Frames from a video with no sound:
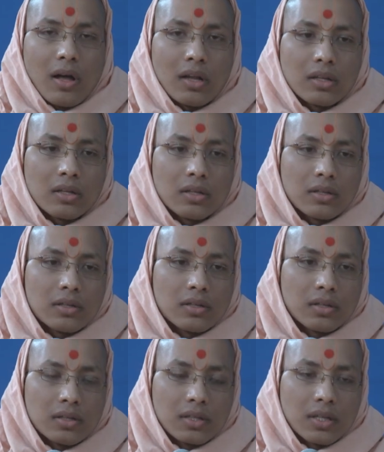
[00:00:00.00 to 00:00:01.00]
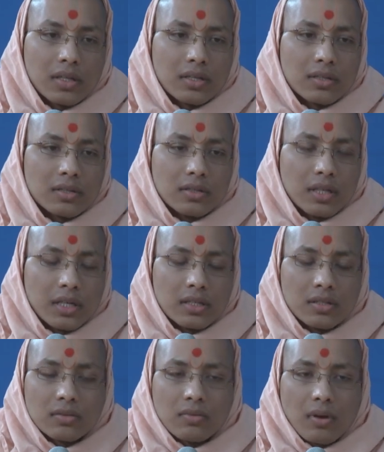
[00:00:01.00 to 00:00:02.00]
all and that is, that
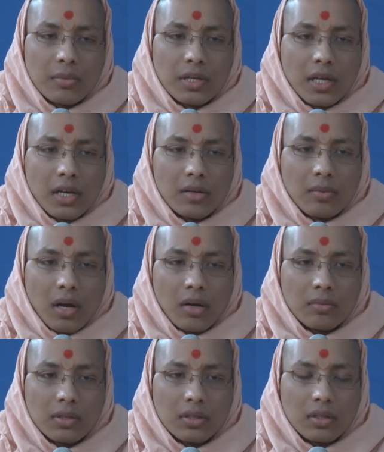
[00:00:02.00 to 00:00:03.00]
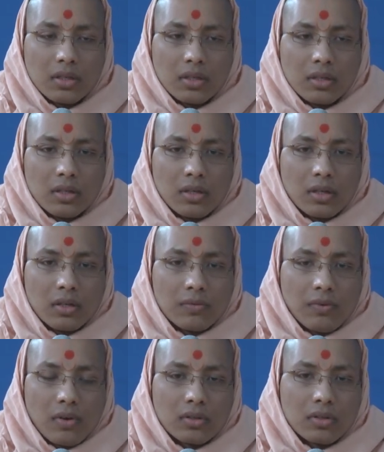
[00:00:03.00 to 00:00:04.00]
is Swaminarayan Mahamantra
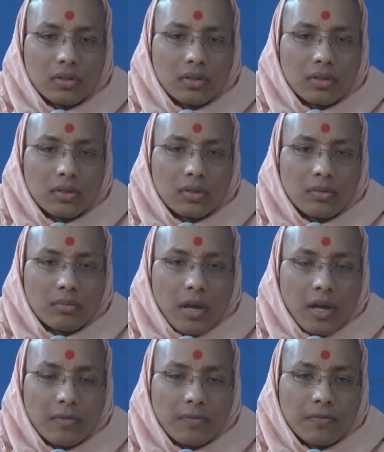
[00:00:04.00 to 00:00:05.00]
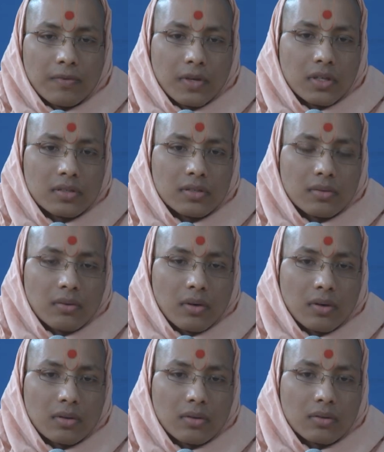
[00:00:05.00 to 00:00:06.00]
for the benefits
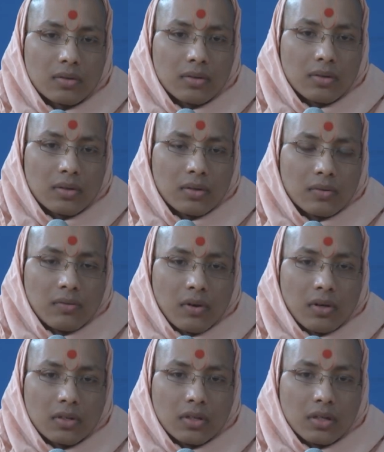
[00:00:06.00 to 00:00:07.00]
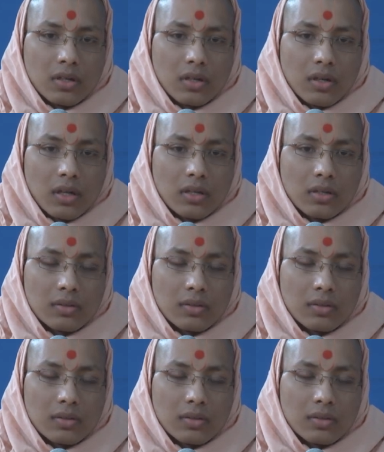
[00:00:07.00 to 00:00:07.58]
or for the uh,